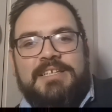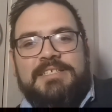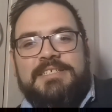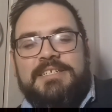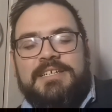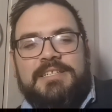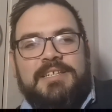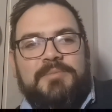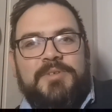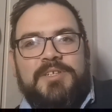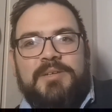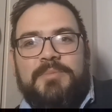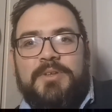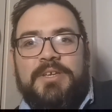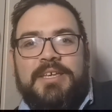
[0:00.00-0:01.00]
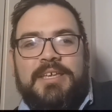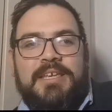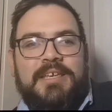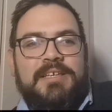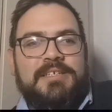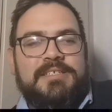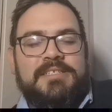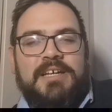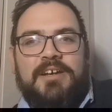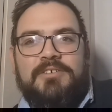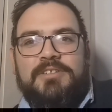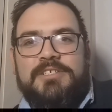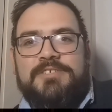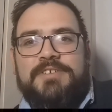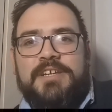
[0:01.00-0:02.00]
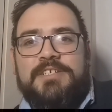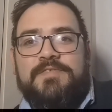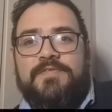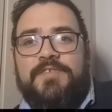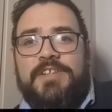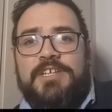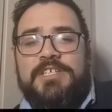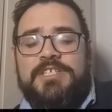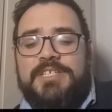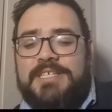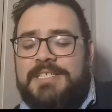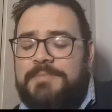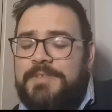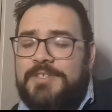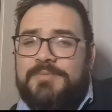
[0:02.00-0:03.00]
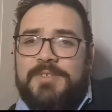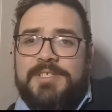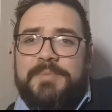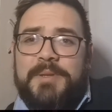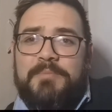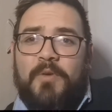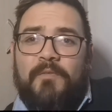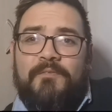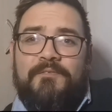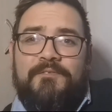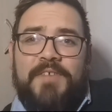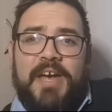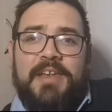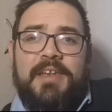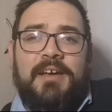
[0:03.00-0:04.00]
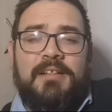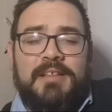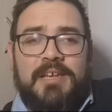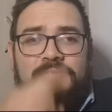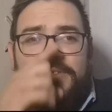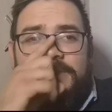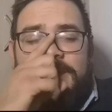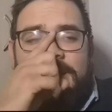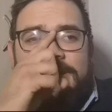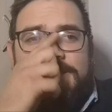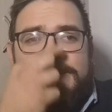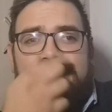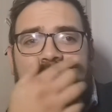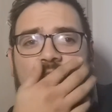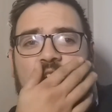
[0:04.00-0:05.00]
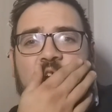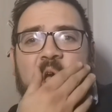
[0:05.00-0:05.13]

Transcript: the classic WWE style distraction finish, except this one is a bit more fun, I'll give her that.